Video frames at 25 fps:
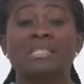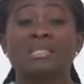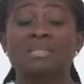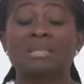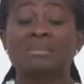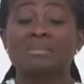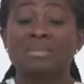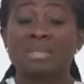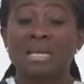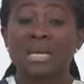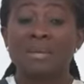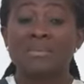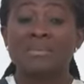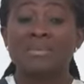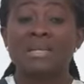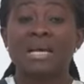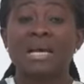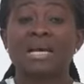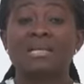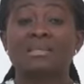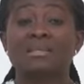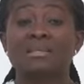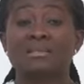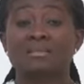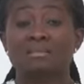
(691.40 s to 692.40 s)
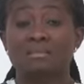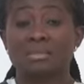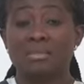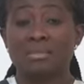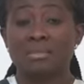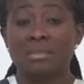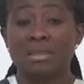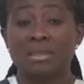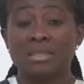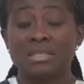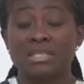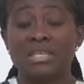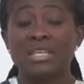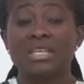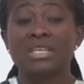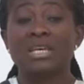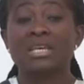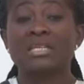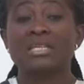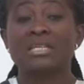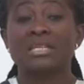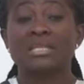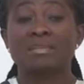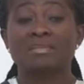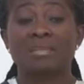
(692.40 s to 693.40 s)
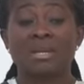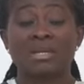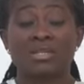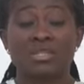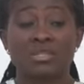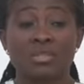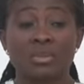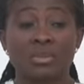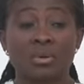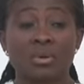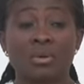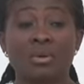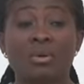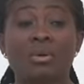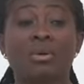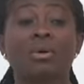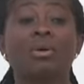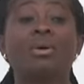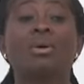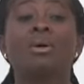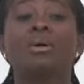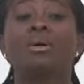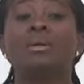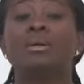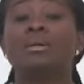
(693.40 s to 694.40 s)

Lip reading: sometimes as teenagers mature,